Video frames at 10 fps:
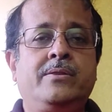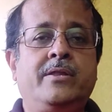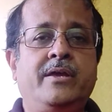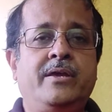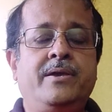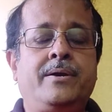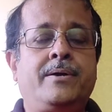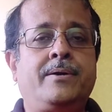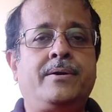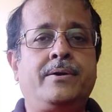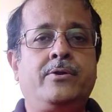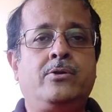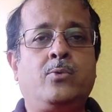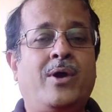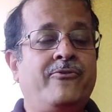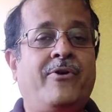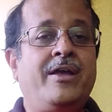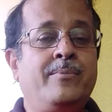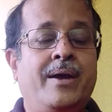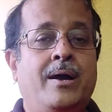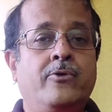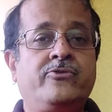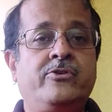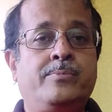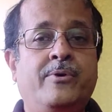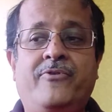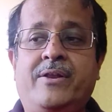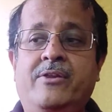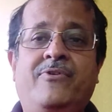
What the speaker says: the Wi-Fi in my house is perfect.